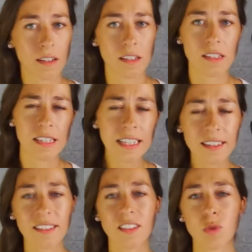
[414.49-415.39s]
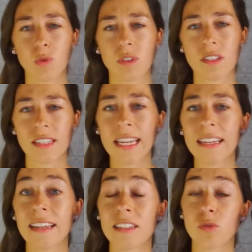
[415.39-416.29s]
seek to
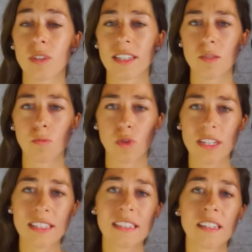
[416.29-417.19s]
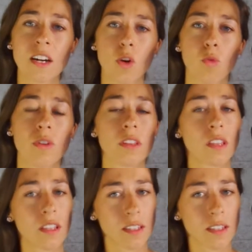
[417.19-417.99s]
say and to express it with